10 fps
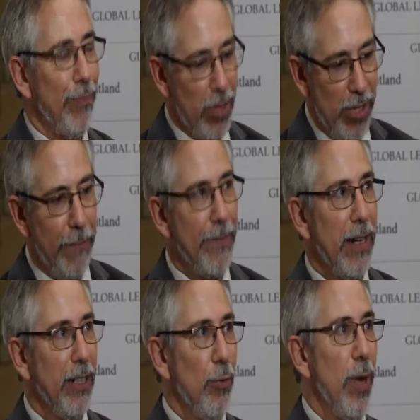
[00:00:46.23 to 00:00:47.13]

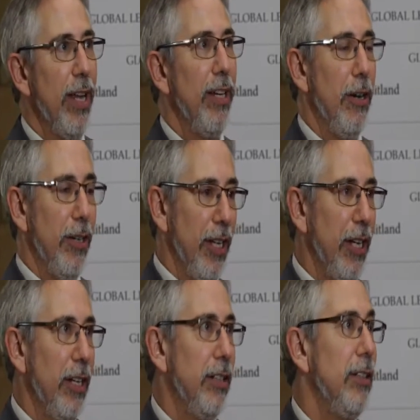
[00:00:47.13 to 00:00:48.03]
seafarer when they are
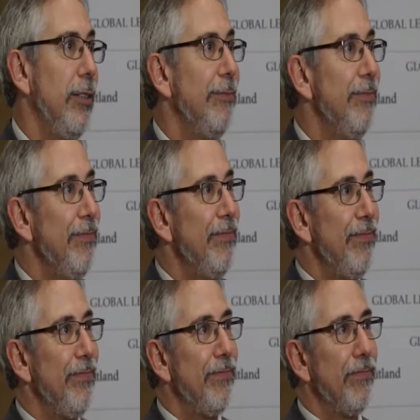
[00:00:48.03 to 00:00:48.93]
indeed ill.
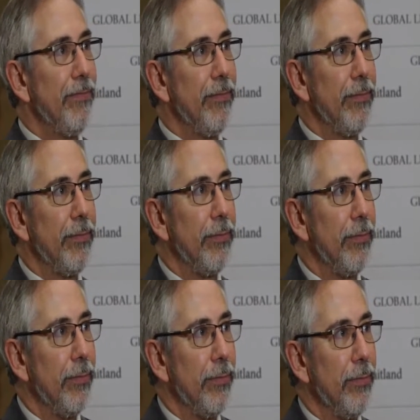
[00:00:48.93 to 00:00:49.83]
And when it comes to